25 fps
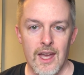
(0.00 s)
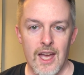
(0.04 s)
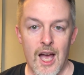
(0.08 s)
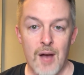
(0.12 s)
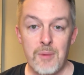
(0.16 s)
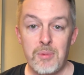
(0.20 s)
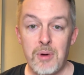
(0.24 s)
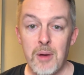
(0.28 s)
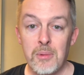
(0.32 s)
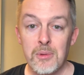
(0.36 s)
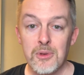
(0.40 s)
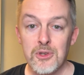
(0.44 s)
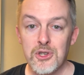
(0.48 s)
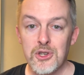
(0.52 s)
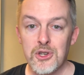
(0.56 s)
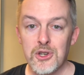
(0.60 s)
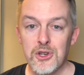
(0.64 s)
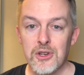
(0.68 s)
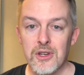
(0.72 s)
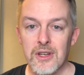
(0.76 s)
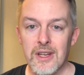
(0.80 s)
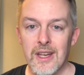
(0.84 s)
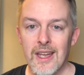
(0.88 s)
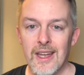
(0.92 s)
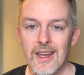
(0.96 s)
A
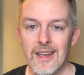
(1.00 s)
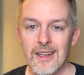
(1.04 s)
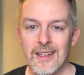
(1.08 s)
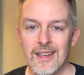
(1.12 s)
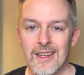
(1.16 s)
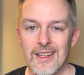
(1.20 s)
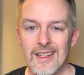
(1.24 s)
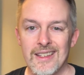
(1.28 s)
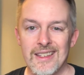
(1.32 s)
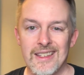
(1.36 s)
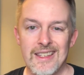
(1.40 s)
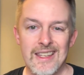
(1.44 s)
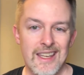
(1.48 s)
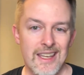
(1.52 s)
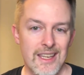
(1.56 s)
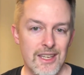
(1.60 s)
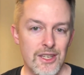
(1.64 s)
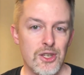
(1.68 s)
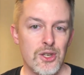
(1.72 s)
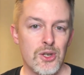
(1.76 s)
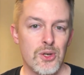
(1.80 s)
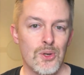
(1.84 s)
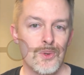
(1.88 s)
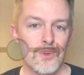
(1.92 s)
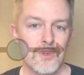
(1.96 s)
publisher can
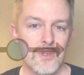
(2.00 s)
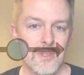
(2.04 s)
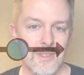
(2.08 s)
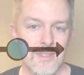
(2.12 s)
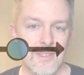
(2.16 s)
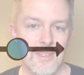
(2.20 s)
continue to